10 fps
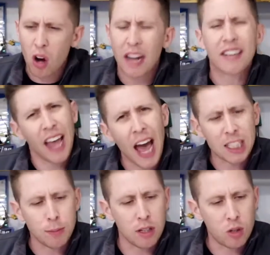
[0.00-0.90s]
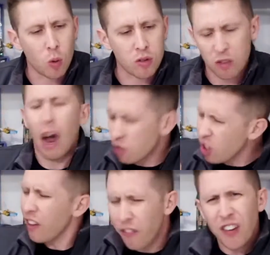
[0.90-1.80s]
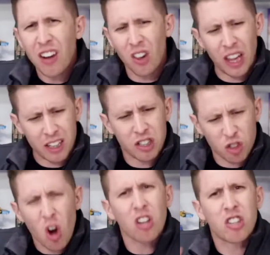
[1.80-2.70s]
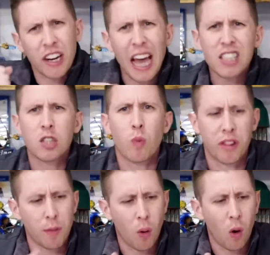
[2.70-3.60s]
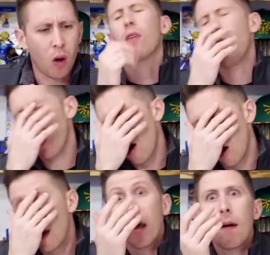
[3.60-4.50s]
attachment towards. I really feel like a strong connection with them all. Oh,